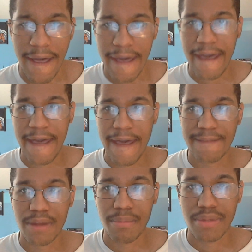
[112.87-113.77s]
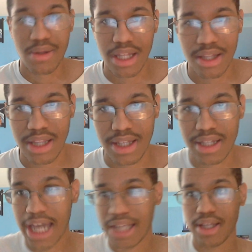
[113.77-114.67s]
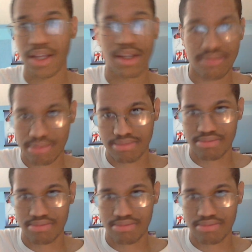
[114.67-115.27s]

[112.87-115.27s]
And the lightning